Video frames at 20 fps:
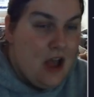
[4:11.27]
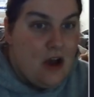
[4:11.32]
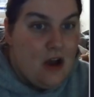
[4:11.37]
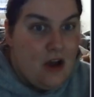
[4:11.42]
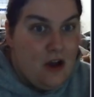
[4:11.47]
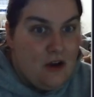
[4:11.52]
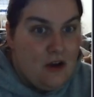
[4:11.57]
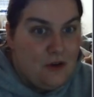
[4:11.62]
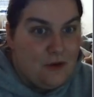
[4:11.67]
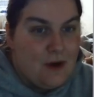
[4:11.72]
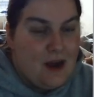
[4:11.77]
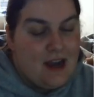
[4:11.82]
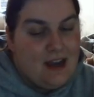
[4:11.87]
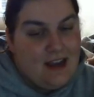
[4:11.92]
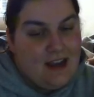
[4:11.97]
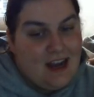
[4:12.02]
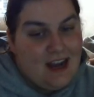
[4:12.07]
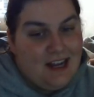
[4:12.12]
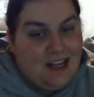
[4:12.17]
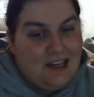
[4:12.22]
Oh, I
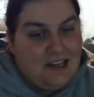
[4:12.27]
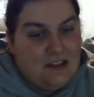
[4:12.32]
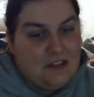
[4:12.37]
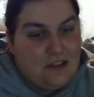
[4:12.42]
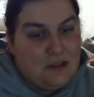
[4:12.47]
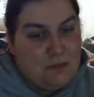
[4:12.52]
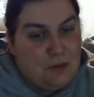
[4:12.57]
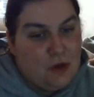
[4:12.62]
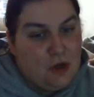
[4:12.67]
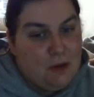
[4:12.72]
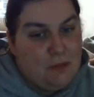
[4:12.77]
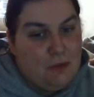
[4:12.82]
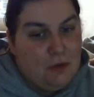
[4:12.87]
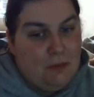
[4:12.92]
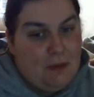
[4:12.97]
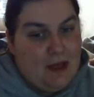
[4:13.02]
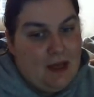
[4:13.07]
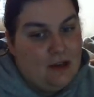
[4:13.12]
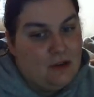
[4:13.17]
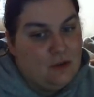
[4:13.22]
had the purple
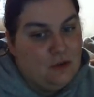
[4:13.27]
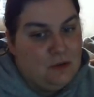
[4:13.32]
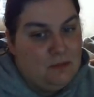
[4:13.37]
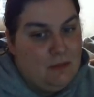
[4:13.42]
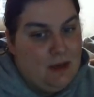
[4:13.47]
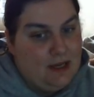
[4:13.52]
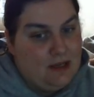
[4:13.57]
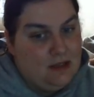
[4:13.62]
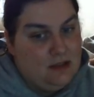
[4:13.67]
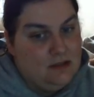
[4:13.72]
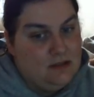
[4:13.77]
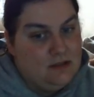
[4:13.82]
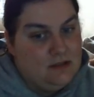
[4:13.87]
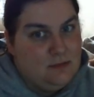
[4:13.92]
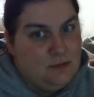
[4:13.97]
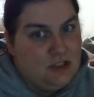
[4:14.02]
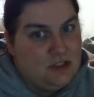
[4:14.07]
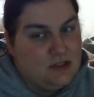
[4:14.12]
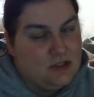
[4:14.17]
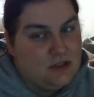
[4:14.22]
bear called Megan,
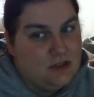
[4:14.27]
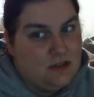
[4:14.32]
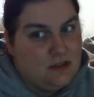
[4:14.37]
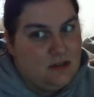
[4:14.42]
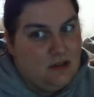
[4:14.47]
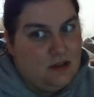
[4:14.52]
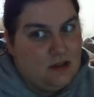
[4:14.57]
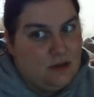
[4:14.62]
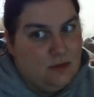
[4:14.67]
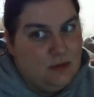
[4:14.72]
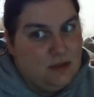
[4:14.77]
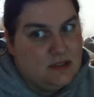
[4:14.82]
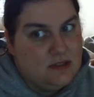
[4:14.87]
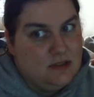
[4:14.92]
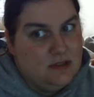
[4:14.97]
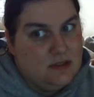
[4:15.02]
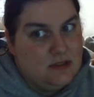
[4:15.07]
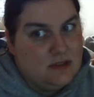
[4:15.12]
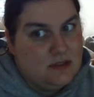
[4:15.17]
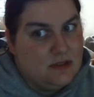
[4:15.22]
which is a
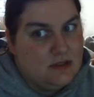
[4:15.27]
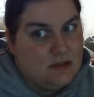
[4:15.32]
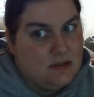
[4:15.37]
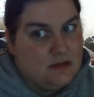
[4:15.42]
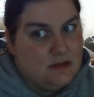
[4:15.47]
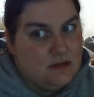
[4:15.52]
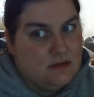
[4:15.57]
coincidence because